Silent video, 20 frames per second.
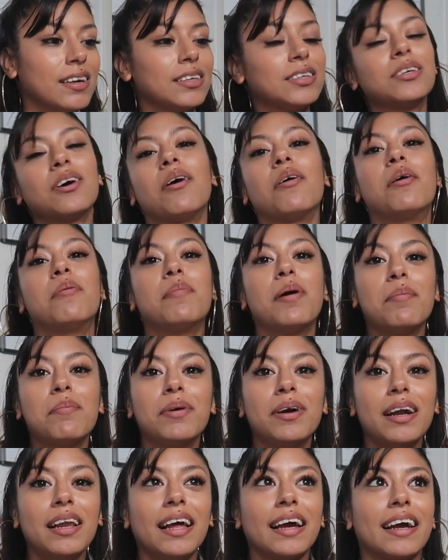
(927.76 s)
So I
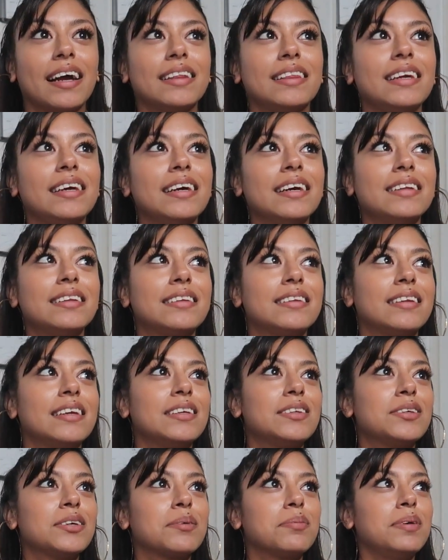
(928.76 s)
remember like I think
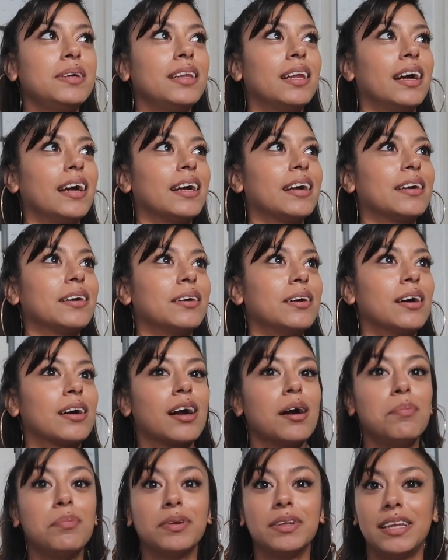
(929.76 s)
it took me like a
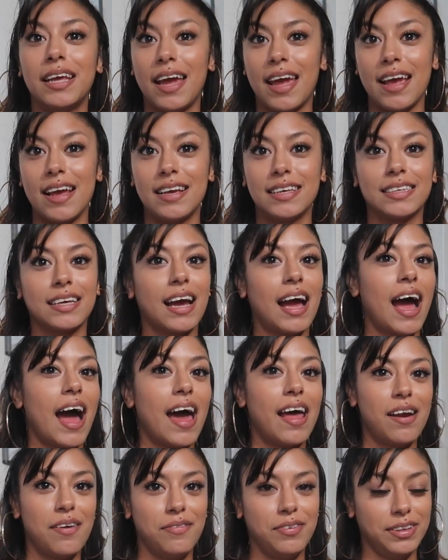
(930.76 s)
couple days. I
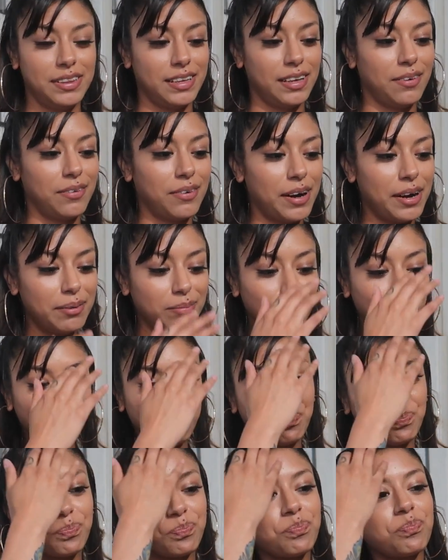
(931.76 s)
had everything, right?
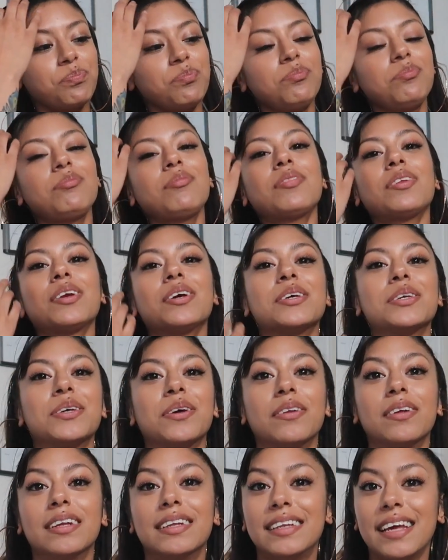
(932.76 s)

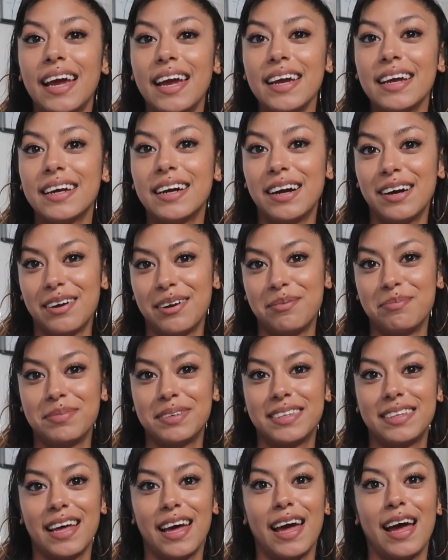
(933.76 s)
So the day
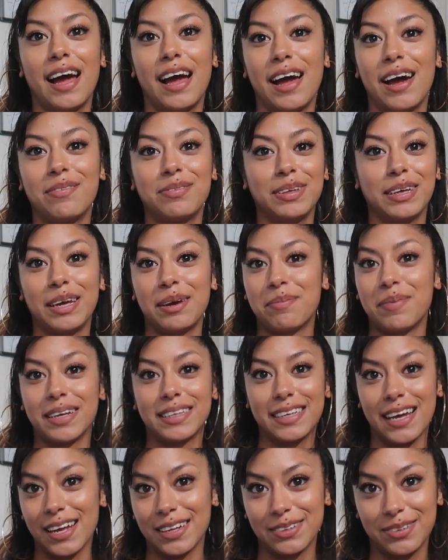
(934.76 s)
comes that I have to get my
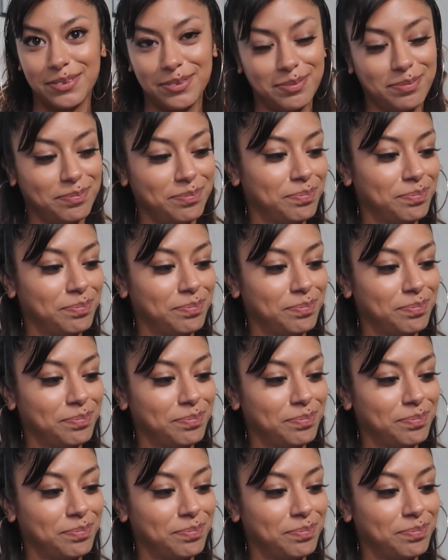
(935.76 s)
tattoo,